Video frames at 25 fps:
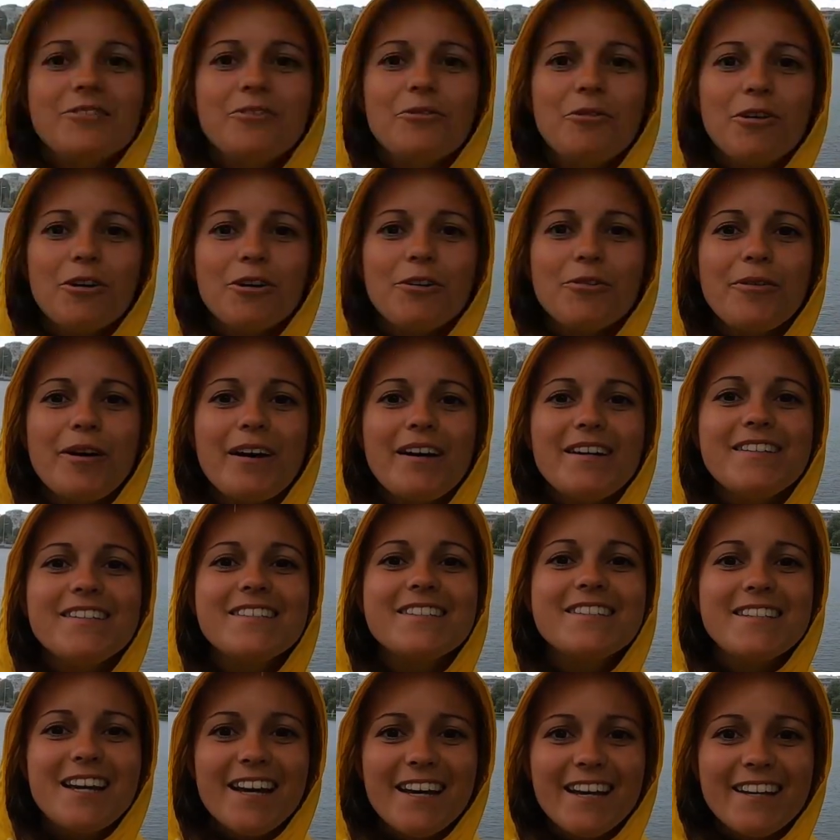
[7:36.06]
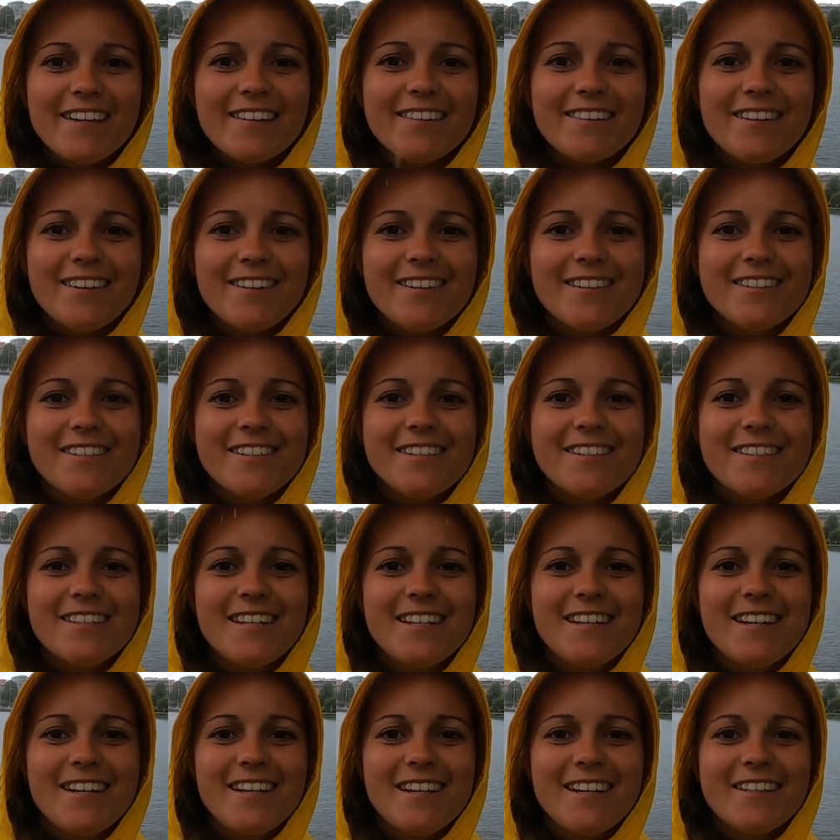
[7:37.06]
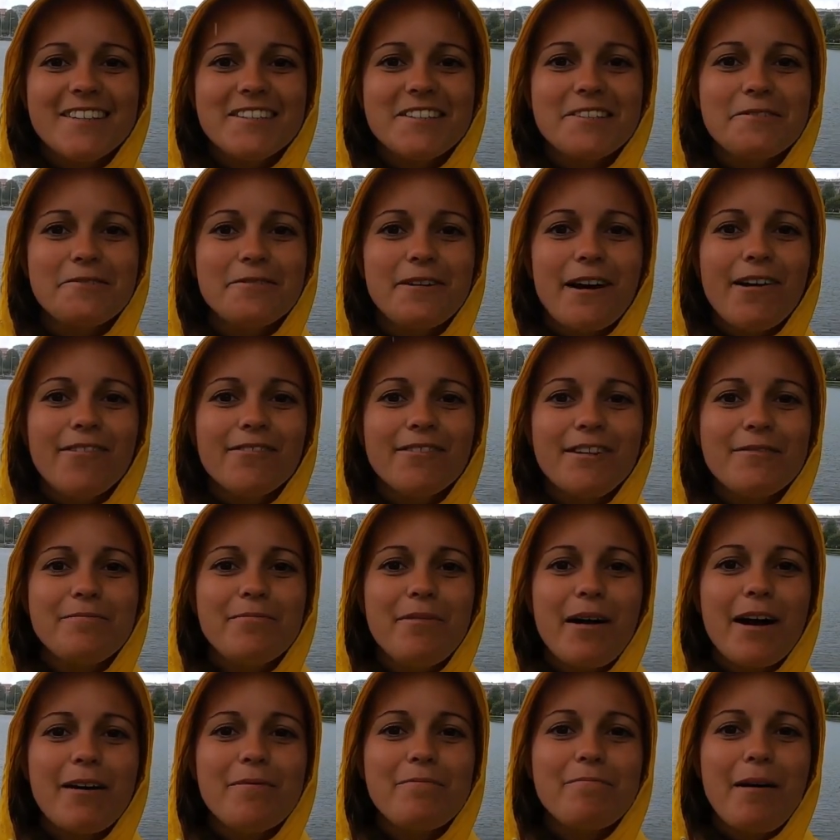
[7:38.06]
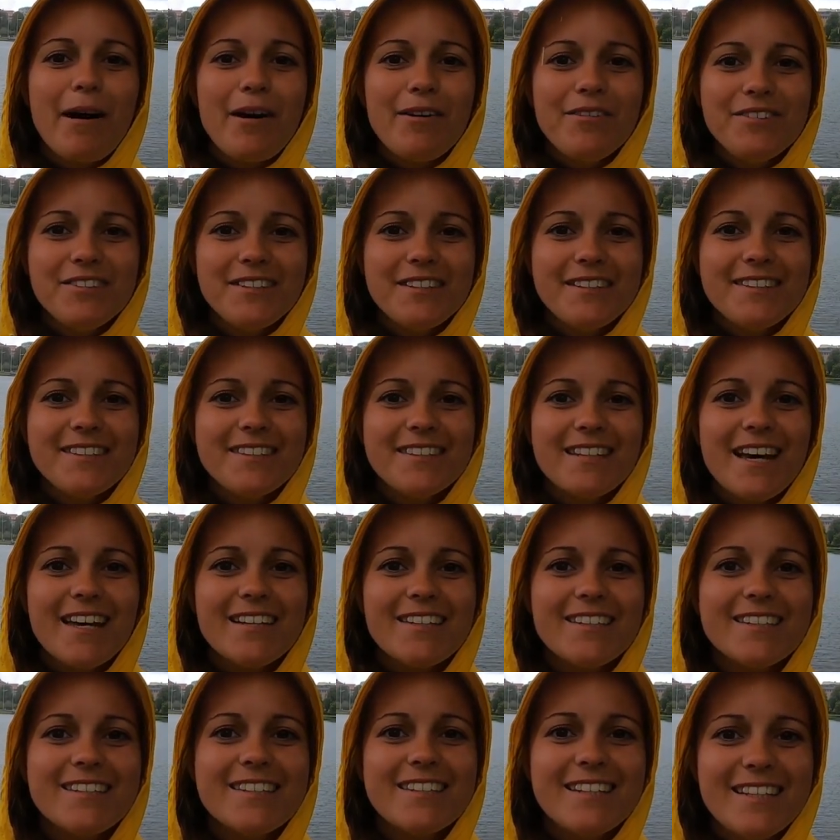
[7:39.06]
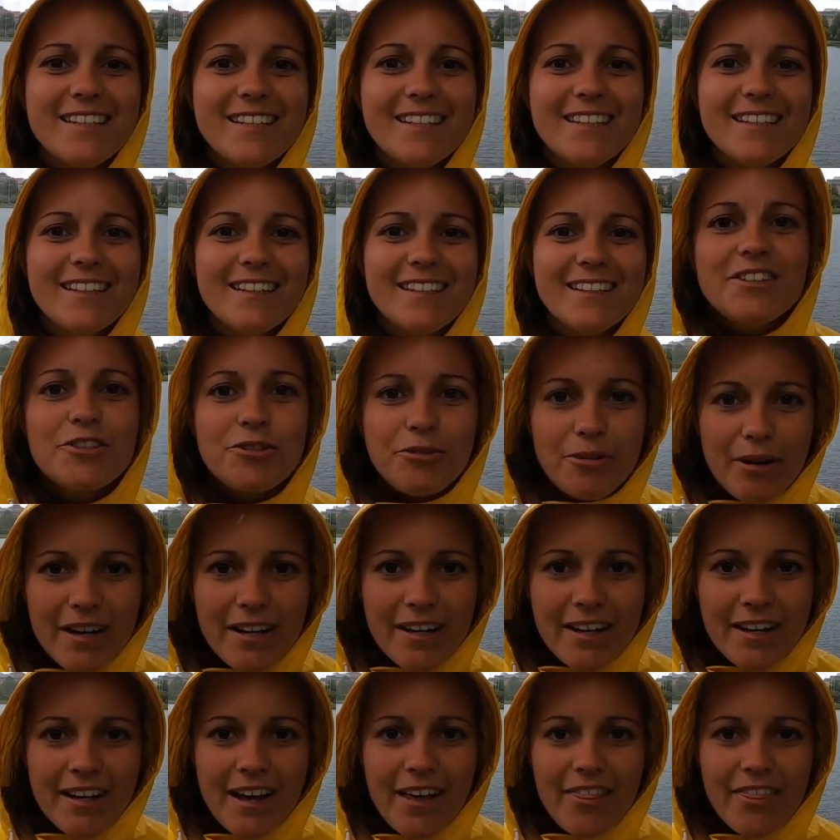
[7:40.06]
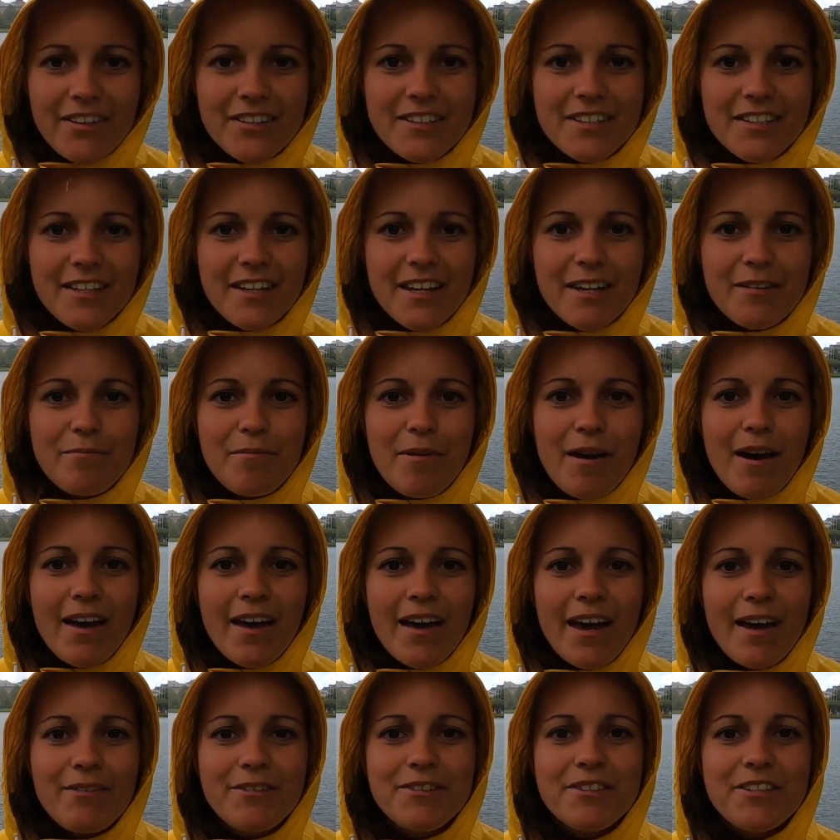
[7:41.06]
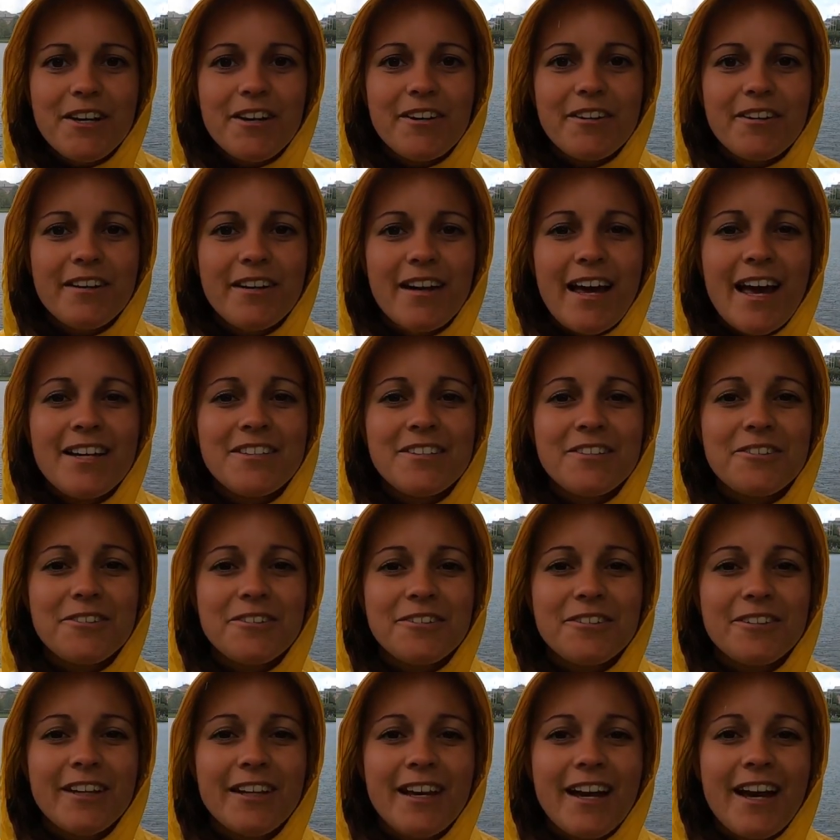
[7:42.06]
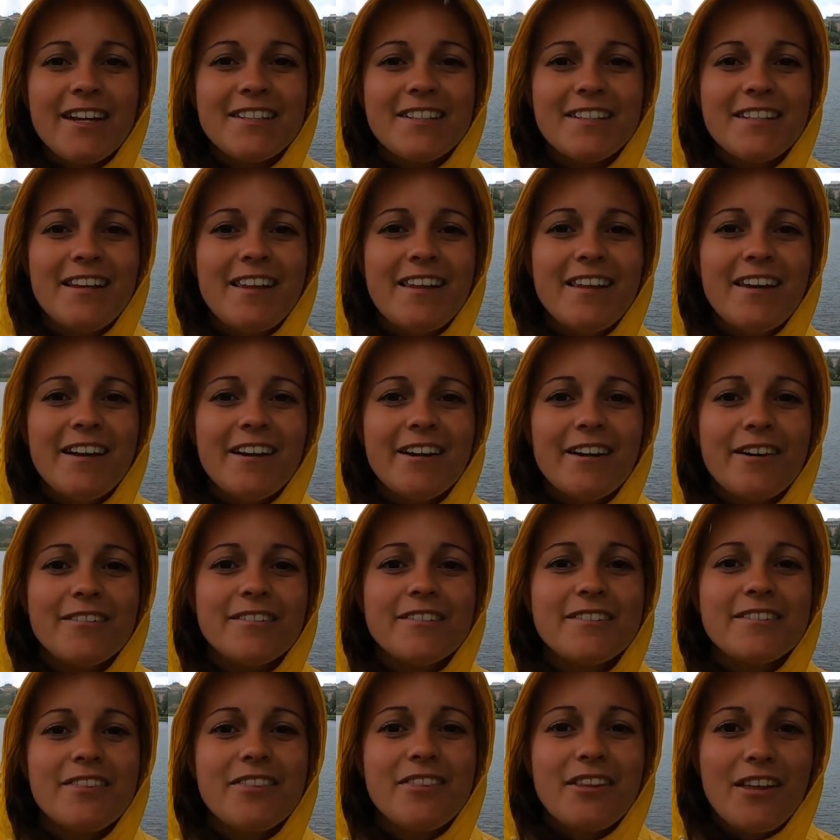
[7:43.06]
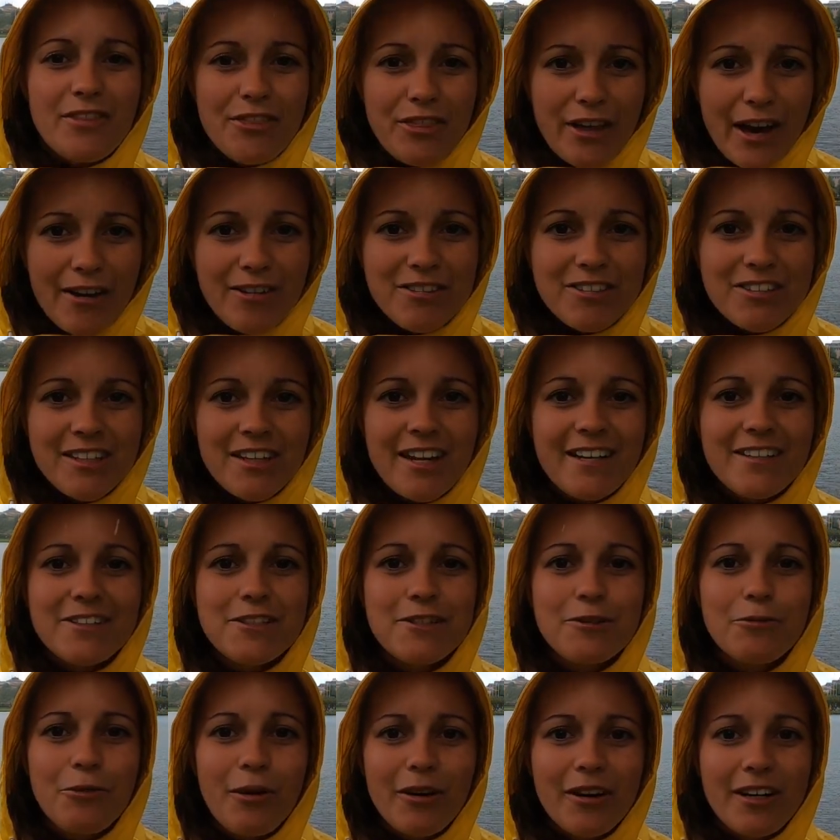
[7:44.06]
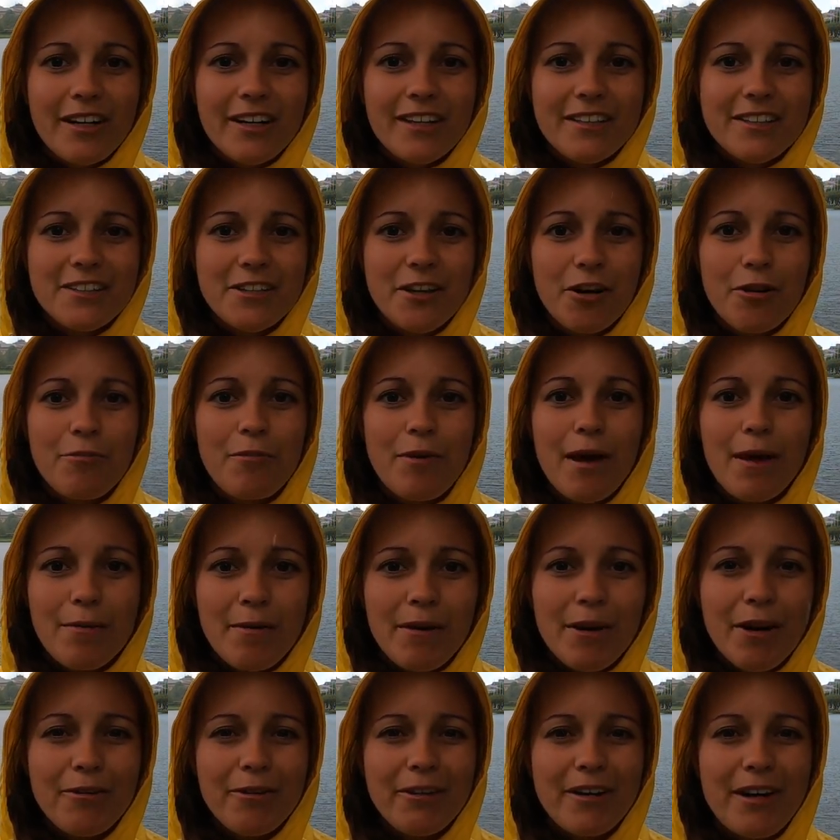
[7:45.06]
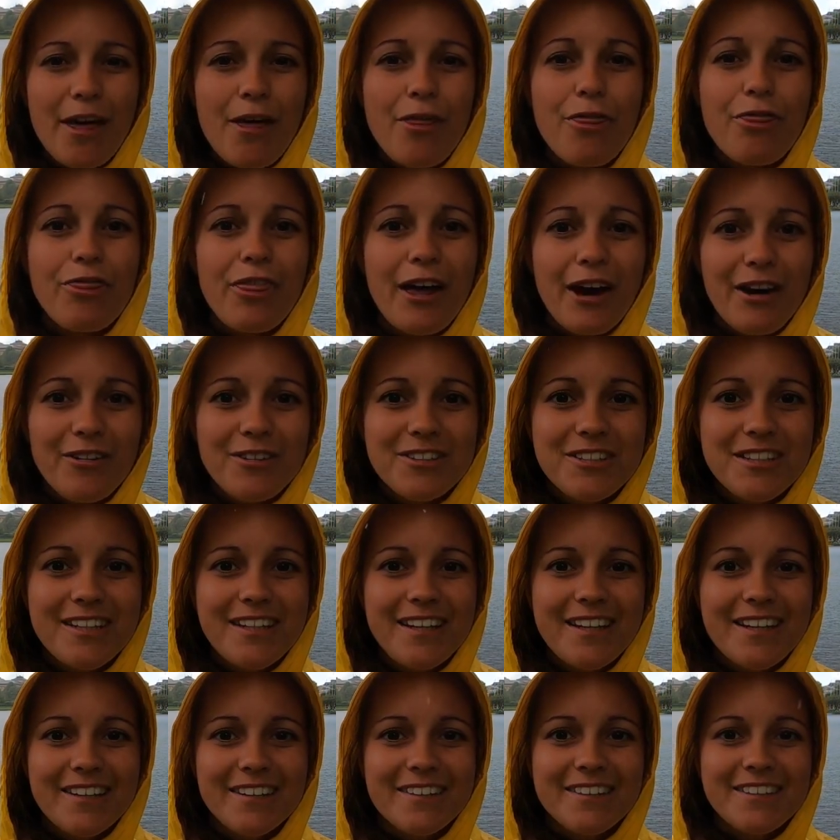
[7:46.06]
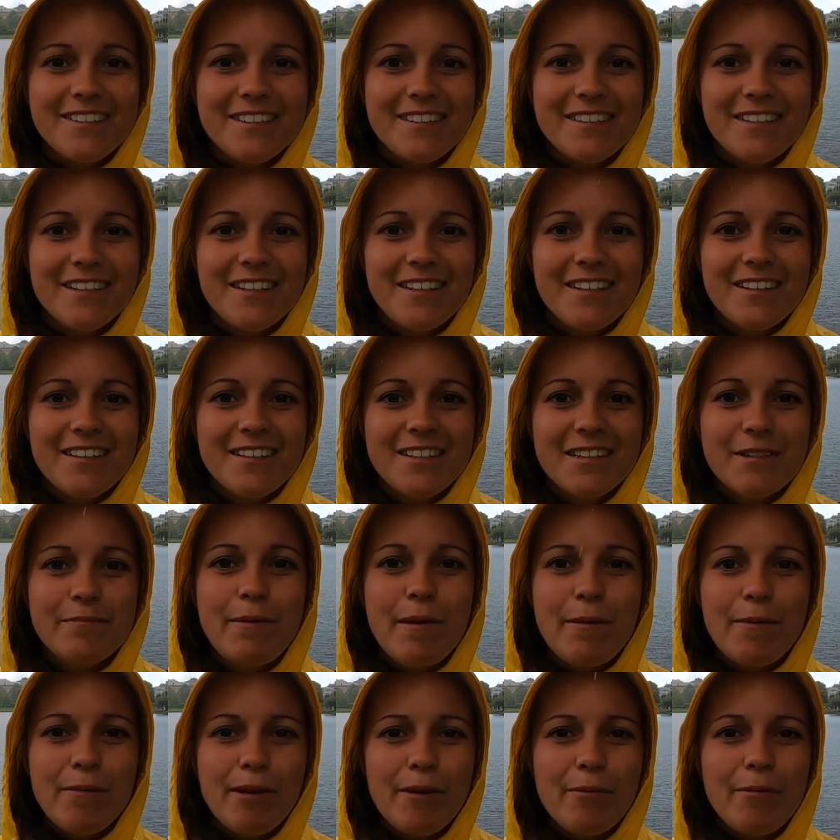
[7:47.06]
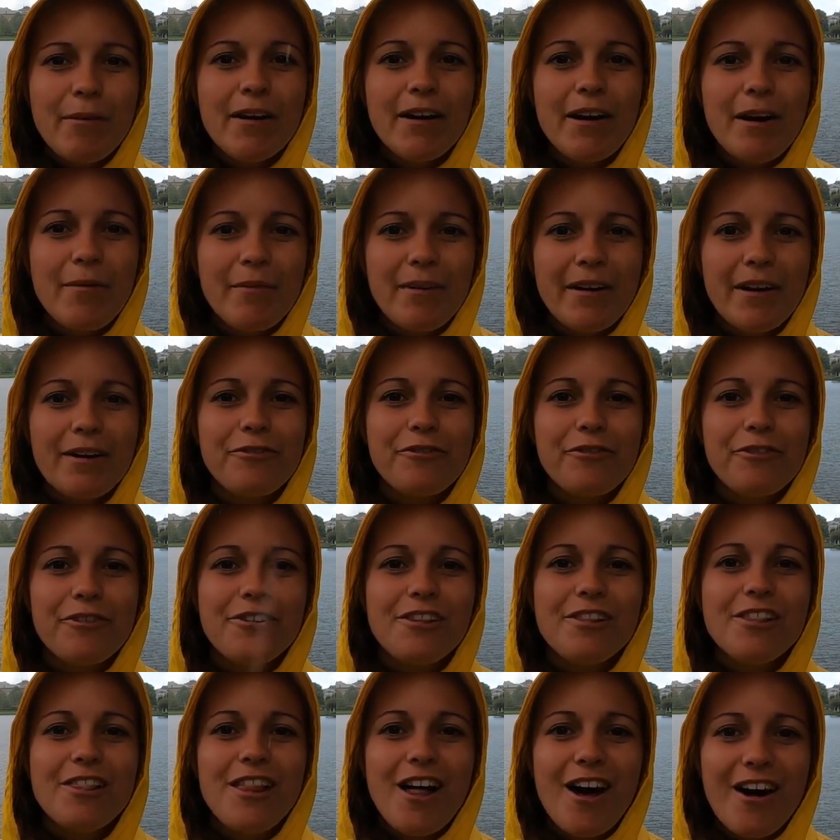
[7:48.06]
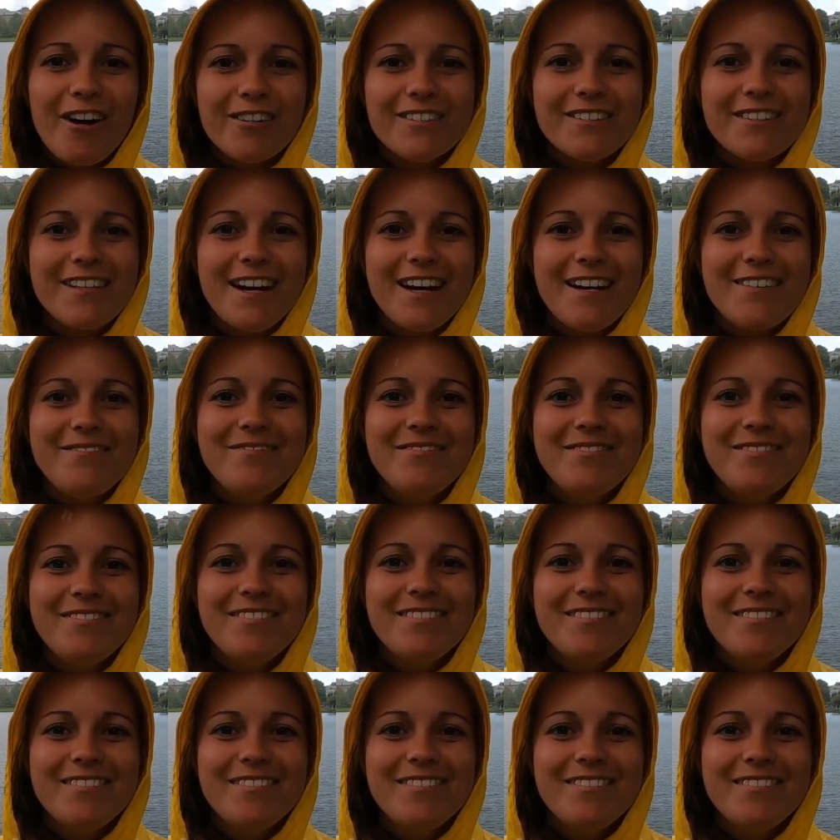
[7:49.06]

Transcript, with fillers: Norway's second largest city is surrounded by mountains and sea. Trading in the city may have started as early as in the year 1020, so maybe already a thousand years. The people have been coming here for a long time.